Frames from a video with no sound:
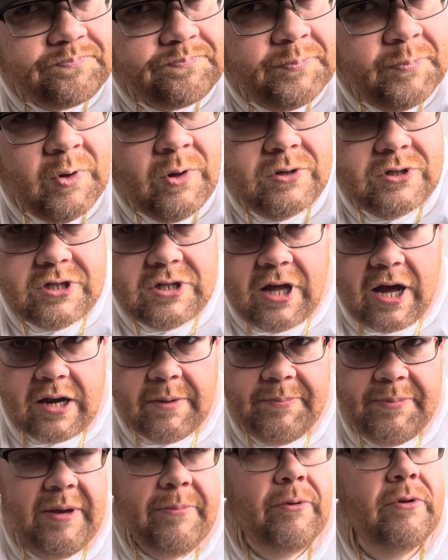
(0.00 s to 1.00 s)
there's a lot
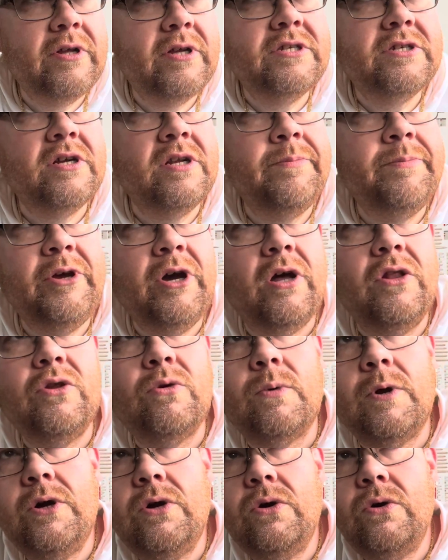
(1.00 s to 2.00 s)
of people that's going to be on the
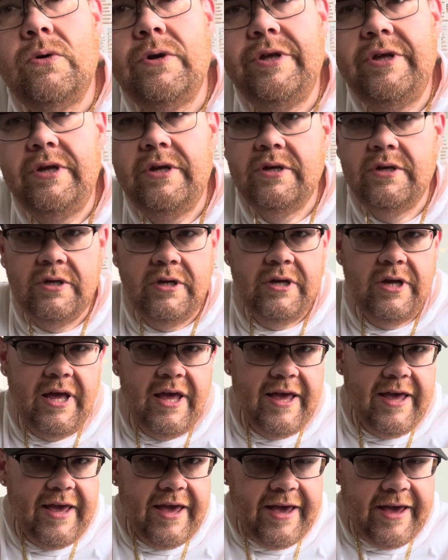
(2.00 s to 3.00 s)
road.
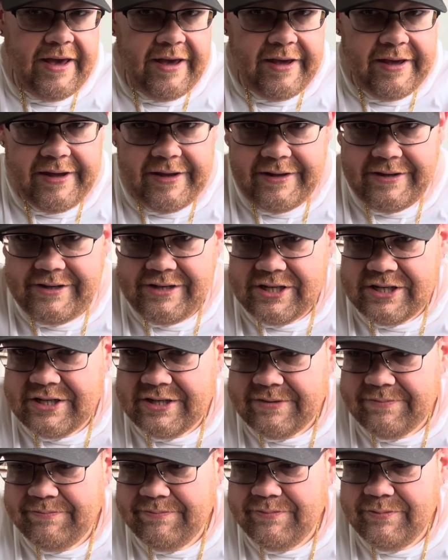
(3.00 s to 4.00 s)
Just
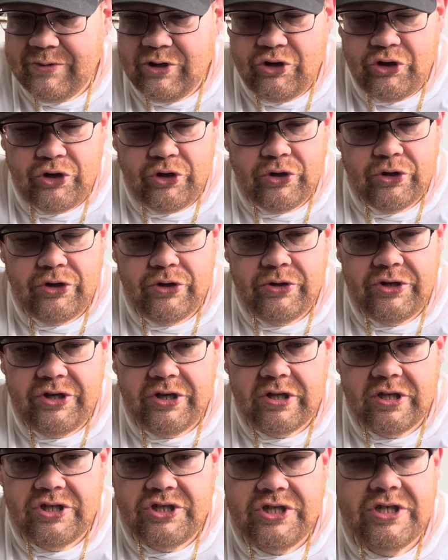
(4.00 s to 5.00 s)
do your due
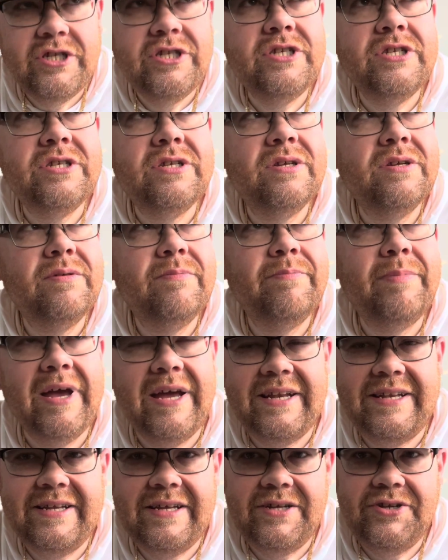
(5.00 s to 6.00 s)
diligence. Pay
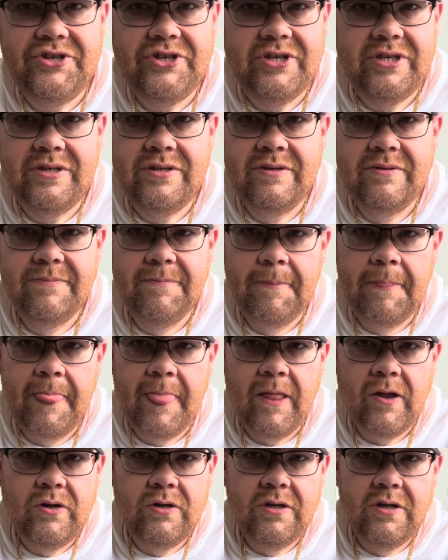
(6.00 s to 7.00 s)
attention.
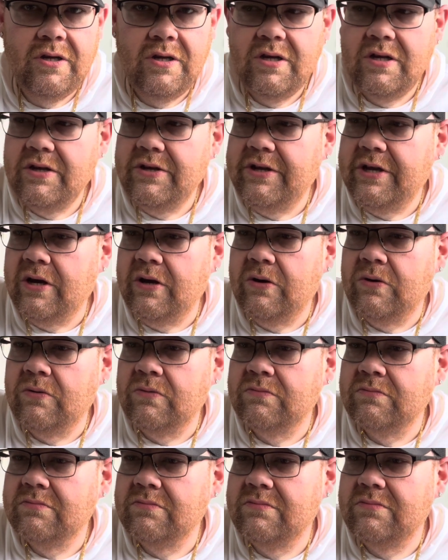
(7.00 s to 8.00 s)

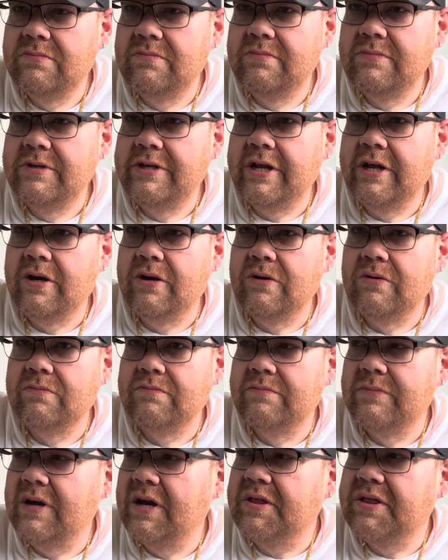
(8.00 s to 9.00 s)
Don't,
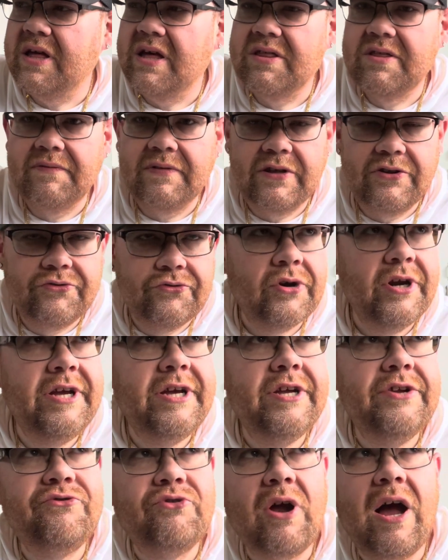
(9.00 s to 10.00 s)
excessively drink
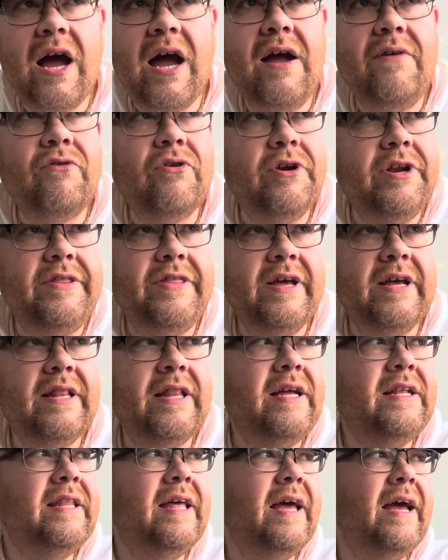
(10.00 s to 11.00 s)
and drive or anything
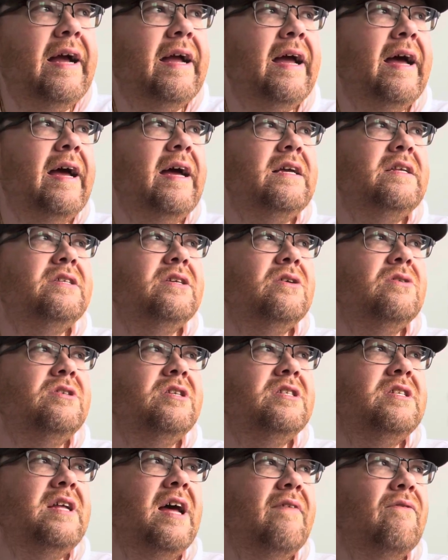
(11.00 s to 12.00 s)
like that, guys. So
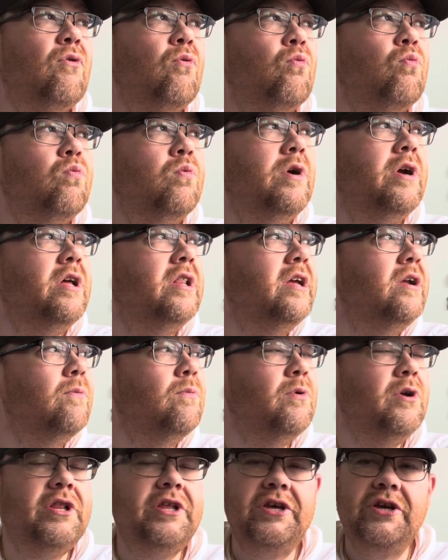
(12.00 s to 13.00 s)
just have a really,
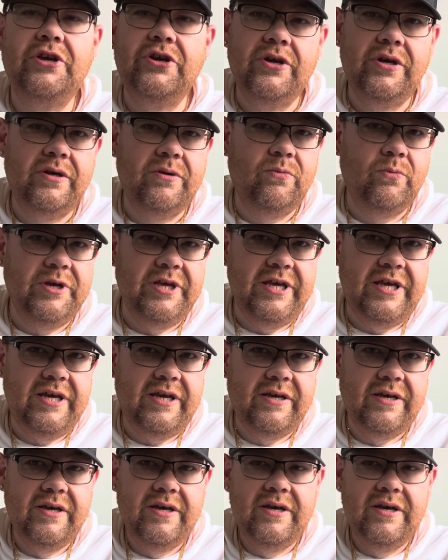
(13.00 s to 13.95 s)
really good week.